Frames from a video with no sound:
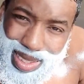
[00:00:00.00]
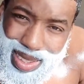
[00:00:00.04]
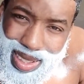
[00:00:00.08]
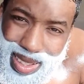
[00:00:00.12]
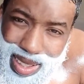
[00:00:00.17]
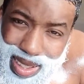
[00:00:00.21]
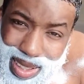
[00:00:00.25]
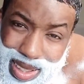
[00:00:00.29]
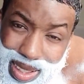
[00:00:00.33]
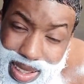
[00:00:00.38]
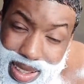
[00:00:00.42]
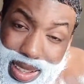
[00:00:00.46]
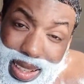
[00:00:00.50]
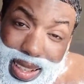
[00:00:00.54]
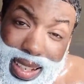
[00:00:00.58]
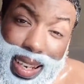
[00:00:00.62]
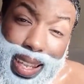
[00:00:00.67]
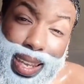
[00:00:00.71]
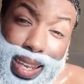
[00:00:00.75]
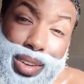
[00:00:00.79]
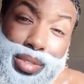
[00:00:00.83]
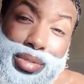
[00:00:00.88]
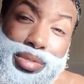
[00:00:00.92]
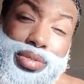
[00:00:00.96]

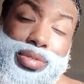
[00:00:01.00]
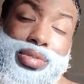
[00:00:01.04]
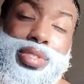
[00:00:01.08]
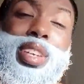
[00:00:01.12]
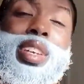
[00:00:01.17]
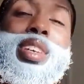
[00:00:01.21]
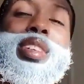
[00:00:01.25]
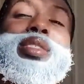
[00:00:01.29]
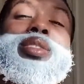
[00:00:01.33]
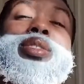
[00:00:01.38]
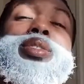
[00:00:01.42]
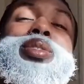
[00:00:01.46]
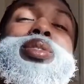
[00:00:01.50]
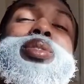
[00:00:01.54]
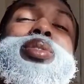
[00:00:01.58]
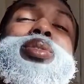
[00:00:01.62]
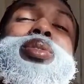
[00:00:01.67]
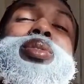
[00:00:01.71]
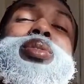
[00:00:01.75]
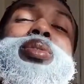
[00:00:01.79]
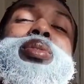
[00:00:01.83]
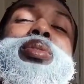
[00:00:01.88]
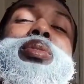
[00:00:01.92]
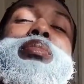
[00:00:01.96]
Live
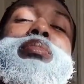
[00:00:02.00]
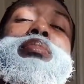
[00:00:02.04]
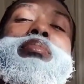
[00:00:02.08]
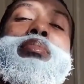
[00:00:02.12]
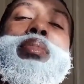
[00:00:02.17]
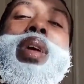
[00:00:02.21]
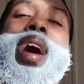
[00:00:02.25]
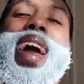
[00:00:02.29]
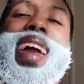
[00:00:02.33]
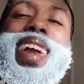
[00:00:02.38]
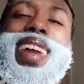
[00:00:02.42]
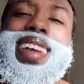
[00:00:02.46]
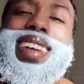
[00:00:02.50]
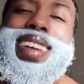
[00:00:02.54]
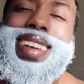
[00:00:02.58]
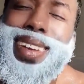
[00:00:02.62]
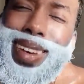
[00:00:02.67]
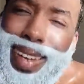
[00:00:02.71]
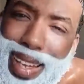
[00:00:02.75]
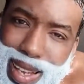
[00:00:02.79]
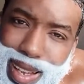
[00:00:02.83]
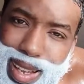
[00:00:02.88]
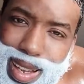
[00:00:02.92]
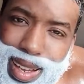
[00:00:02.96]
to
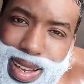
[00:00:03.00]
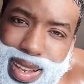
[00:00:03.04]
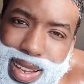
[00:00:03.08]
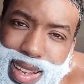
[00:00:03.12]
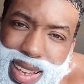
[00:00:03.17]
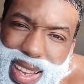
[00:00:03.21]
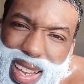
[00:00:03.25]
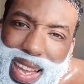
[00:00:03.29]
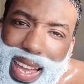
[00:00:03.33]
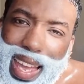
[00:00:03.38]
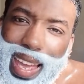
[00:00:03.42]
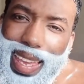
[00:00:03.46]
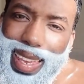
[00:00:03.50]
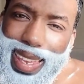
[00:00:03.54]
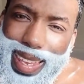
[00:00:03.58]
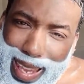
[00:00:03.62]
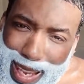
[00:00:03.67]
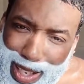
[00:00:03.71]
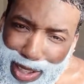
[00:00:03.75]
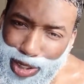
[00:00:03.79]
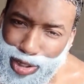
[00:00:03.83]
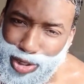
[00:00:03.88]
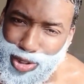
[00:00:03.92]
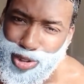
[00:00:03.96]
make
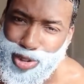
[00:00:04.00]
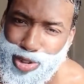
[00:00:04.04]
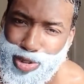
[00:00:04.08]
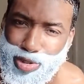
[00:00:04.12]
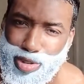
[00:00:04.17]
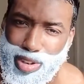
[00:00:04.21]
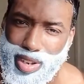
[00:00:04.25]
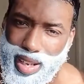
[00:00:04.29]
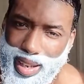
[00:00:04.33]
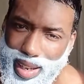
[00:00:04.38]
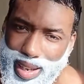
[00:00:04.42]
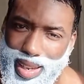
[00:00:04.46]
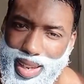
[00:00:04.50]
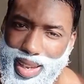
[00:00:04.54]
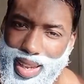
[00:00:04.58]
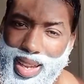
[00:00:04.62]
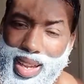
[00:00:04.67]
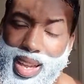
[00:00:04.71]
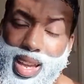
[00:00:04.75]
history.